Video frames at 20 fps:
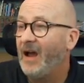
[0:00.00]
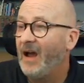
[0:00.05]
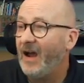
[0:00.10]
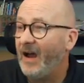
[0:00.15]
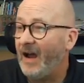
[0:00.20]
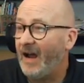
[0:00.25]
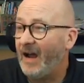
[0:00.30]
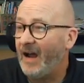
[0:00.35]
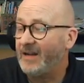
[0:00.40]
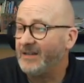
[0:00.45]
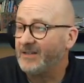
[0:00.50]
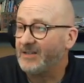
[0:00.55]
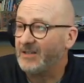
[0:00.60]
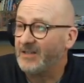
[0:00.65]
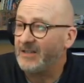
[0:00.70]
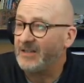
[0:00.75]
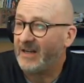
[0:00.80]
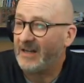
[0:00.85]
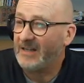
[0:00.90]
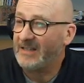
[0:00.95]
And
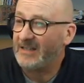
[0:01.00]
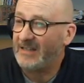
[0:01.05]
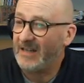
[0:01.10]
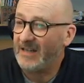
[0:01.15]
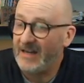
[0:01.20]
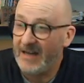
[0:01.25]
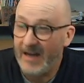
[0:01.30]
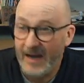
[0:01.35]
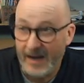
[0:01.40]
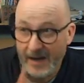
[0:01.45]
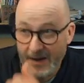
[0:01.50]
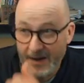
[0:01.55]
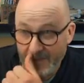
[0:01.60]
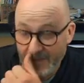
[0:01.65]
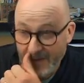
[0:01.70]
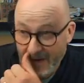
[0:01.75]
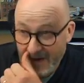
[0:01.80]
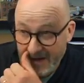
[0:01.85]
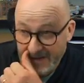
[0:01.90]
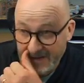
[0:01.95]
you can see here
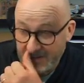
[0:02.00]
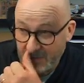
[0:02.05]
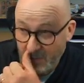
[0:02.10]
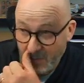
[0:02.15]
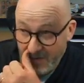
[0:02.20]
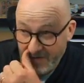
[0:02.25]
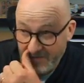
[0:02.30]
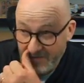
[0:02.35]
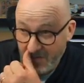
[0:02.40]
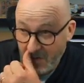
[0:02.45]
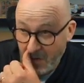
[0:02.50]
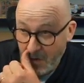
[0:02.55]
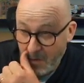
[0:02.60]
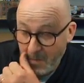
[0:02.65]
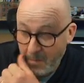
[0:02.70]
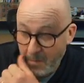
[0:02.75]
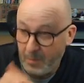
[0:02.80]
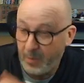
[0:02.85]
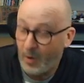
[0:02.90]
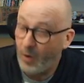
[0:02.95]
that we've
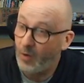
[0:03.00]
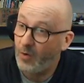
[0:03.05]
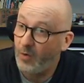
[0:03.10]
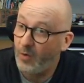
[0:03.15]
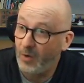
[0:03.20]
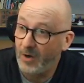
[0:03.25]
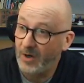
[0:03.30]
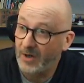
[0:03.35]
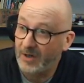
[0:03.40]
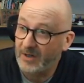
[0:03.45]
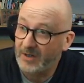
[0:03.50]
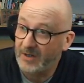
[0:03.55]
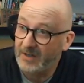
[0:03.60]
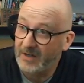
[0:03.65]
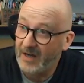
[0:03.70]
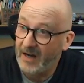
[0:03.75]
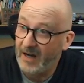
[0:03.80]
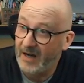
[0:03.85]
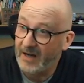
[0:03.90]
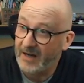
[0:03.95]
got blockwork
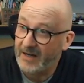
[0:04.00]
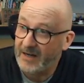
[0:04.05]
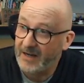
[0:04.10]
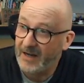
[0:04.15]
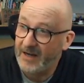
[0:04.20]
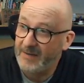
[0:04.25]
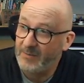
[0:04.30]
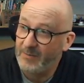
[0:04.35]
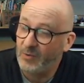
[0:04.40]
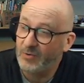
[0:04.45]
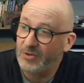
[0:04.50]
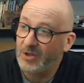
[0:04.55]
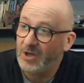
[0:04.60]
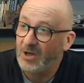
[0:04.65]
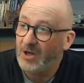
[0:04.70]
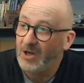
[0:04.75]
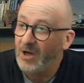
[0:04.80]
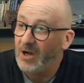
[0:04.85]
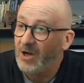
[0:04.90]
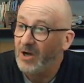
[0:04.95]
gables.
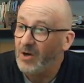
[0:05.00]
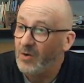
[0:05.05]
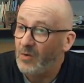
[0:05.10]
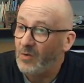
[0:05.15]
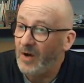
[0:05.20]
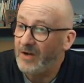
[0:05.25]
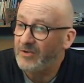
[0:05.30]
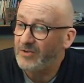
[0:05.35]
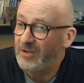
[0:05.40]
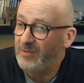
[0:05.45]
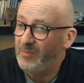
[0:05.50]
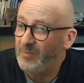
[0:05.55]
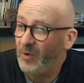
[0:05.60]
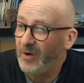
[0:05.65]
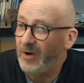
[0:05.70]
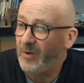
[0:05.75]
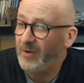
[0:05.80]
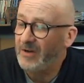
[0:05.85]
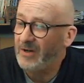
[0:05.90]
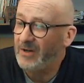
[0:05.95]
Quite interesting
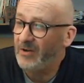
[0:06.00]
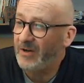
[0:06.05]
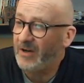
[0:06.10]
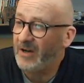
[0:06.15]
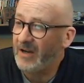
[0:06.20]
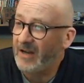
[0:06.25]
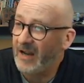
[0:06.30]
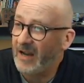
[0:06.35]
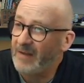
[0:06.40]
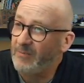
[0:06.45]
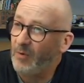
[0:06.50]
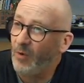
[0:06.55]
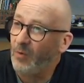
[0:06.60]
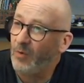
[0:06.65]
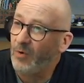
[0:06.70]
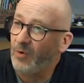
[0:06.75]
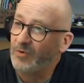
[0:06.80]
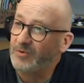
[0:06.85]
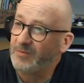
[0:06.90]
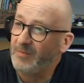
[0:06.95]
point here, when you look at gable
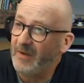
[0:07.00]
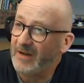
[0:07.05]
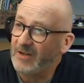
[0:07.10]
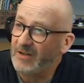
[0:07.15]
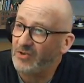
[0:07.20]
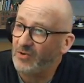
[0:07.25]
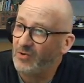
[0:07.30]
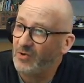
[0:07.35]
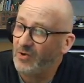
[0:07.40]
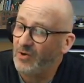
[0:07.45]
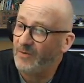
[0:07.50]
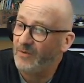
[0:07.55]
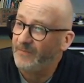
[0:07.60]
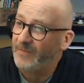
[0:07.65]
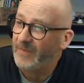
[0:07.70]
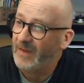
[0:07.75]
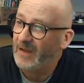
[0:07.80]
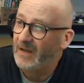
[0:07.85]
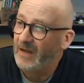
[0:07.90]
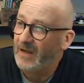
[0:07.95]
walls, make sure
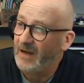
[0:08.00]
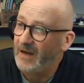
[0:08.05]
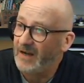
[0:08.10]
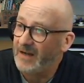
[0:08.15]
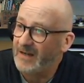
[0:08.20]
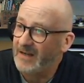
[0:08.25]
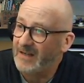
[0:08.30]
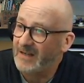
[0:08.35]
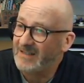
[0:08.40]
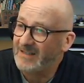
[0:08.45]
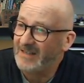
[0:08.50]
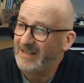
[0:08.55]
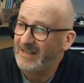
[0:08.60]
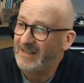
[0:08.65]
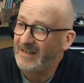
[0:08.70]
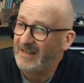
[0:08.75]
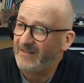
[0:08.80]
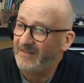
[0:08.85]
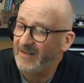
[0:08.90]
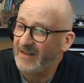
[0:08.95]
you can
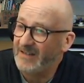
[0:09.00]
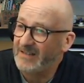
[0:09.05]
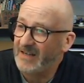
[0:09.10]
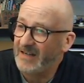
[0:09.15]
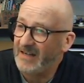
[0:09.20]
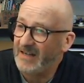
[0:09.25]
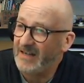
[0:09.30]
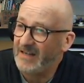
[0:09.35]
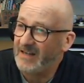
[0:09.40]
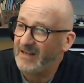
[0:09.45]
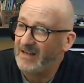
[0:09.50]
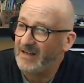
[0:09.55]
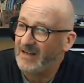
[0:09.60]
see if there's any